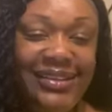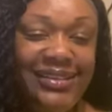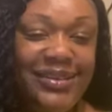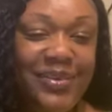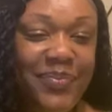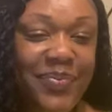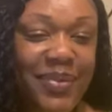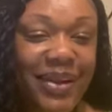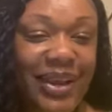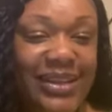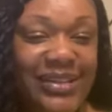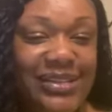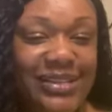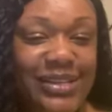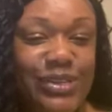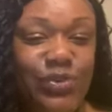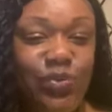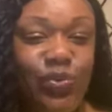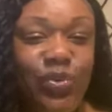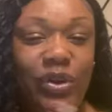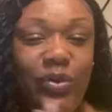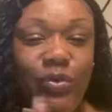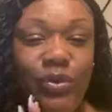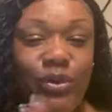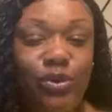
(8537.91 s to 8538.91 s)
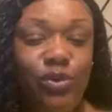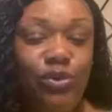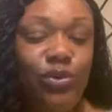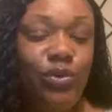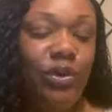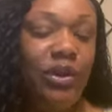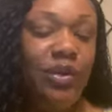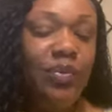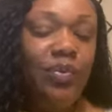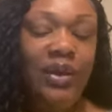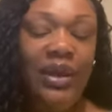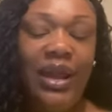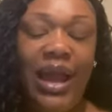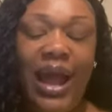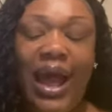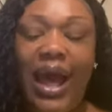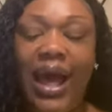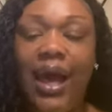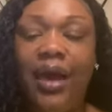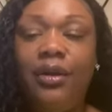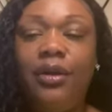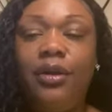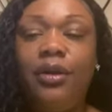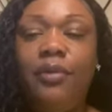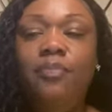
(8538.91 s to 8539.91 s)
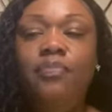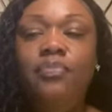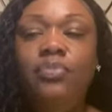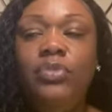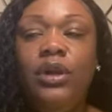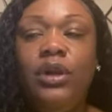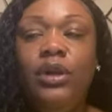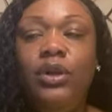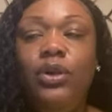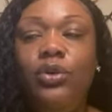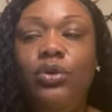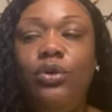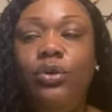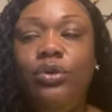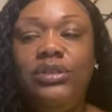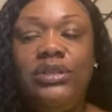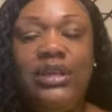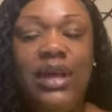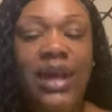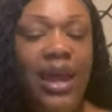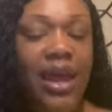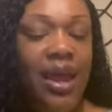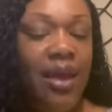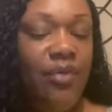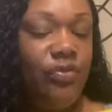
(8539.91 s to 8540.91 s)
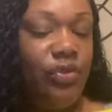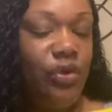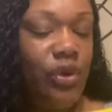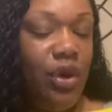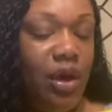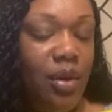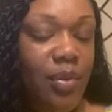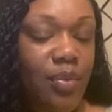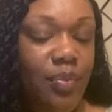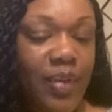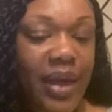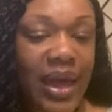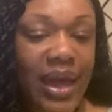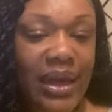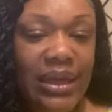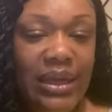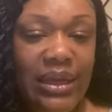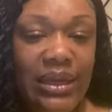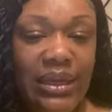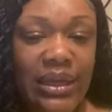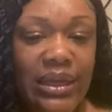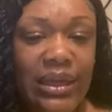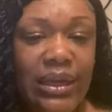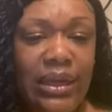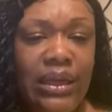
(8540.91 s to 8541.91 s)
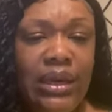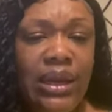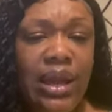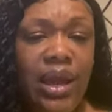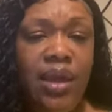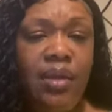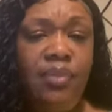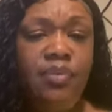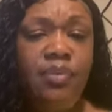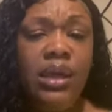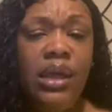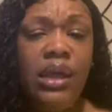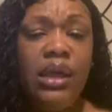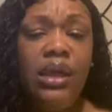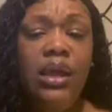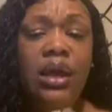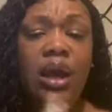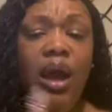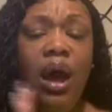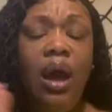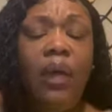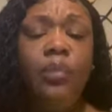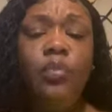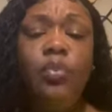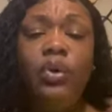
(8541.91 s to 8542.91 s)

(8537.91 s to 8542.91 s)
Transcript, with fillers: night to Amen. bless us, we would truly be honored you know, to have you come back again. Amen.